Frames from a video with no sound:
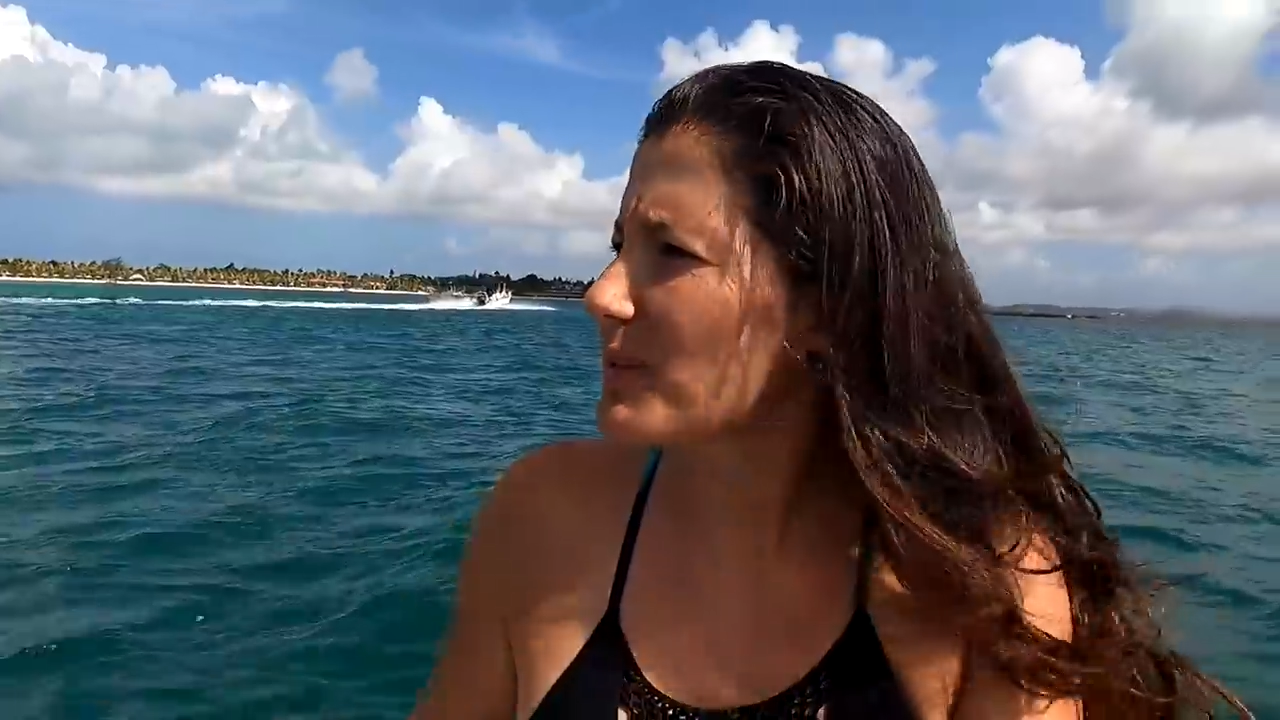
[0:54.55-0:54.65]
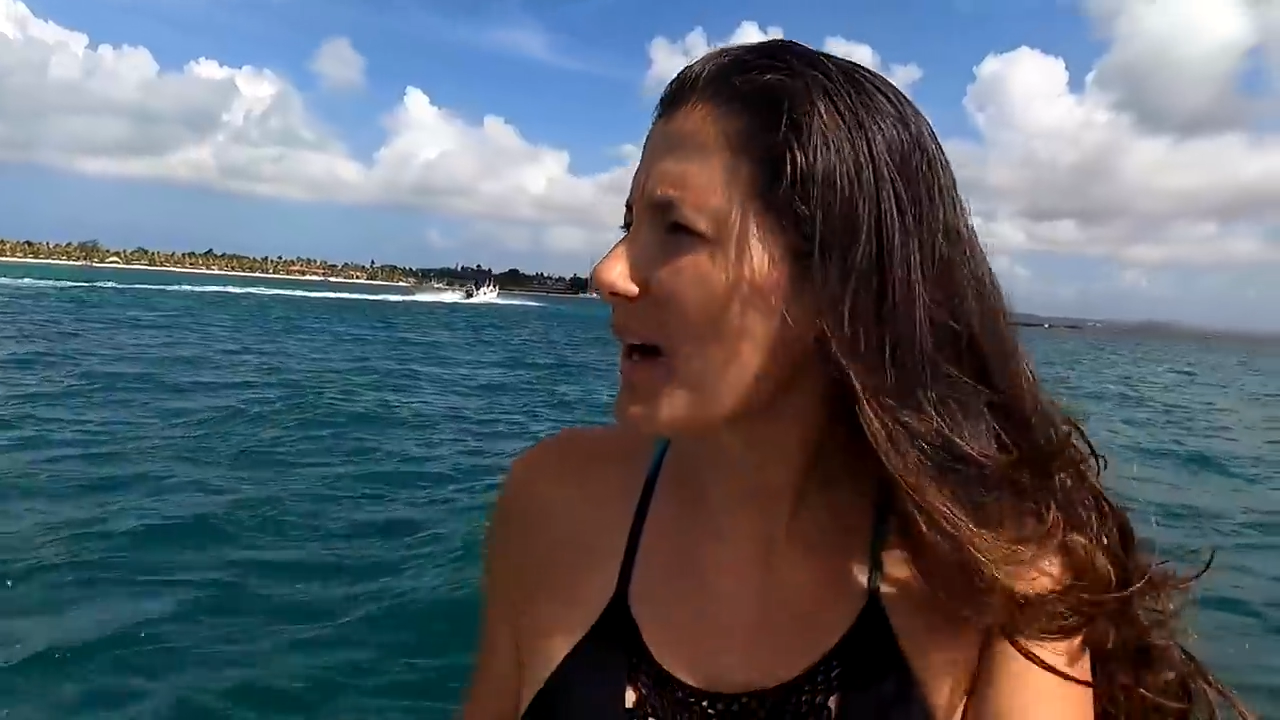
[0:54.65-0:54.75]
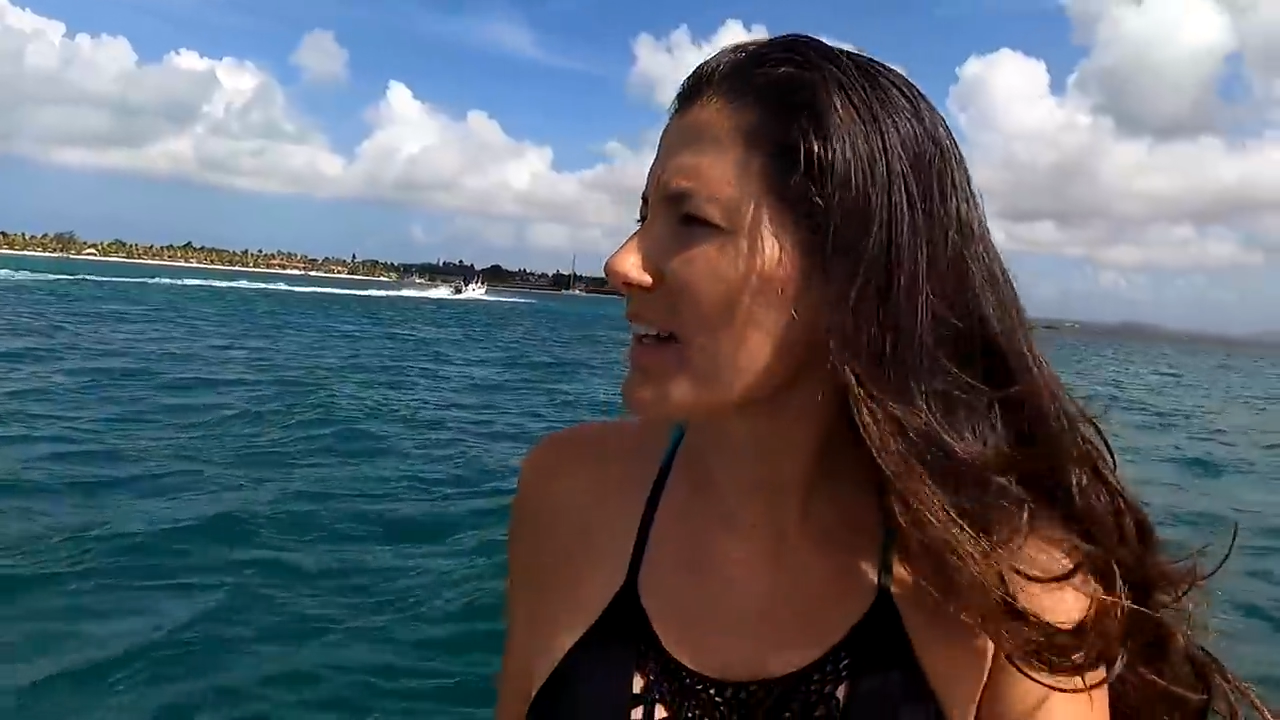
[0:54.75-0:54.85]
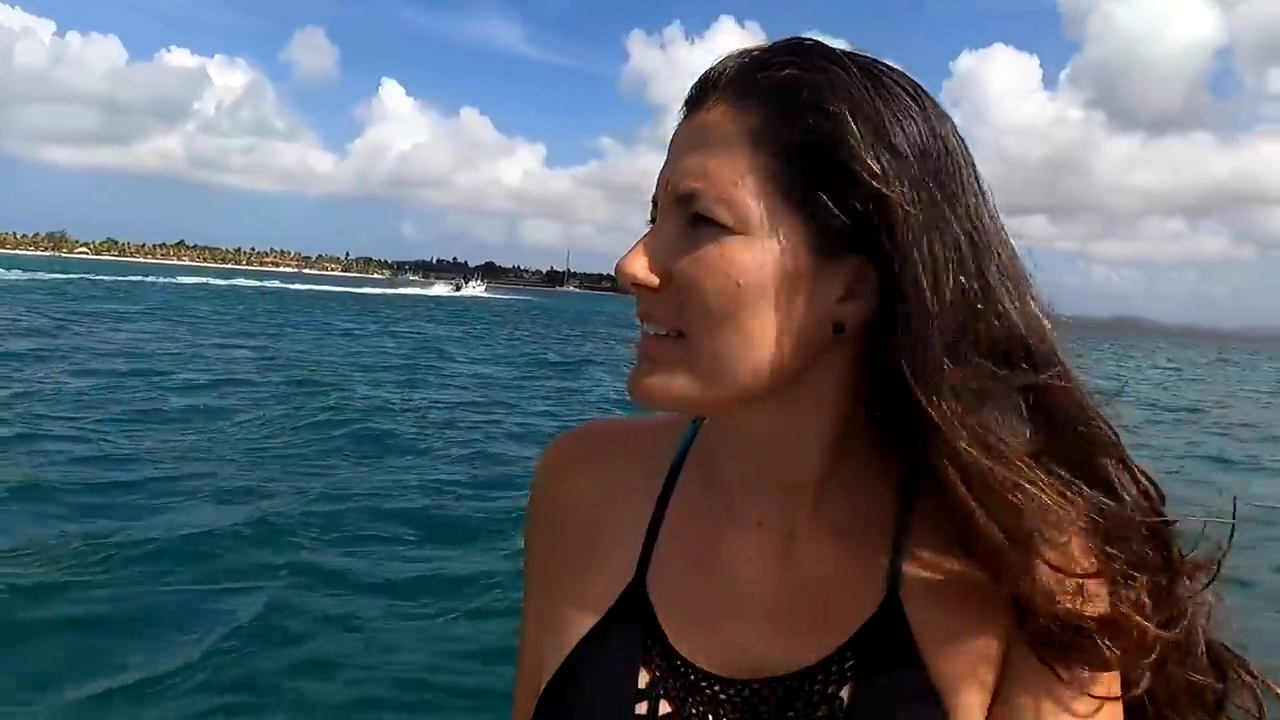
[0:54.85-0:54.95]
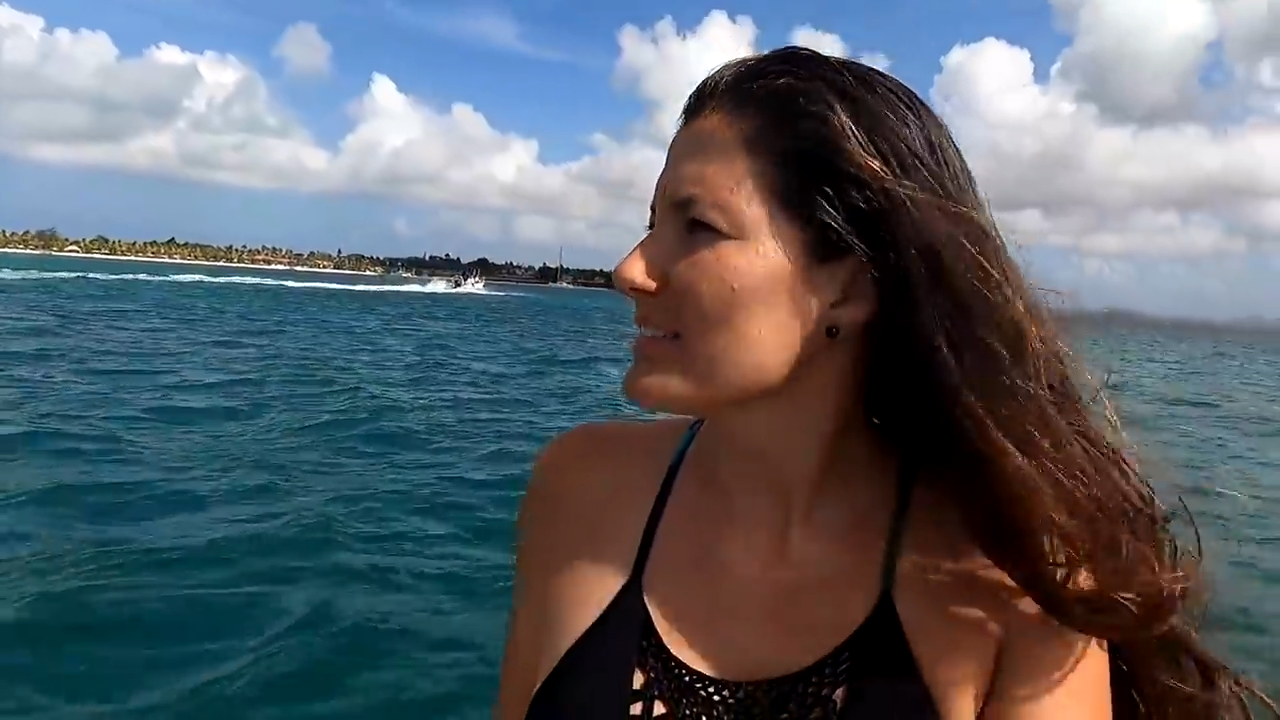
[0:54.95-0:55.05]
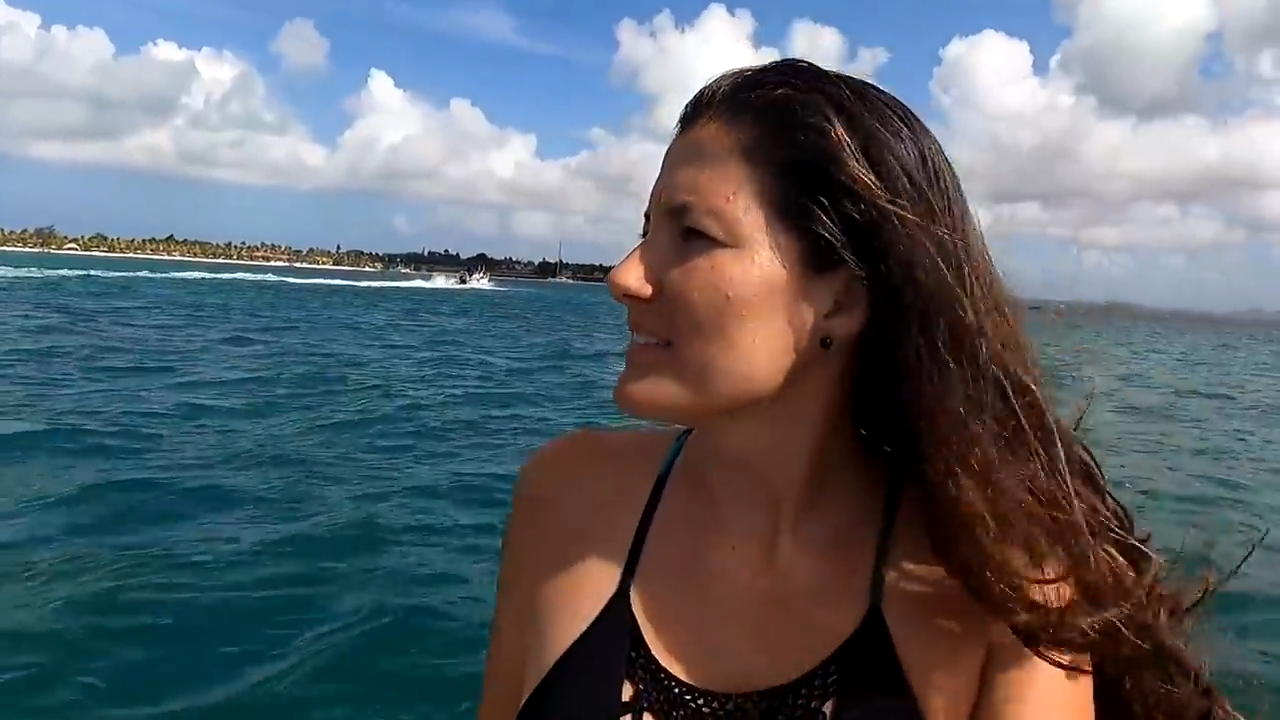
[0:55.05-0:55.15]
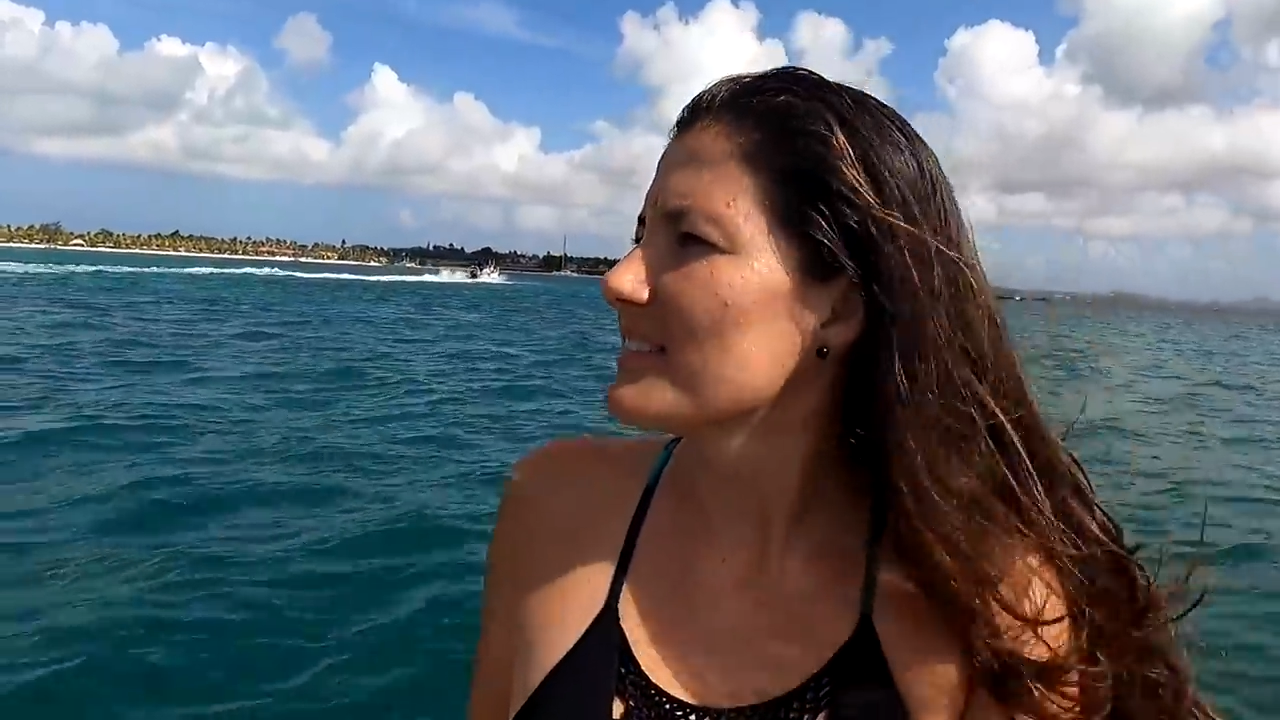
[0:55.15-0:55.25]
spot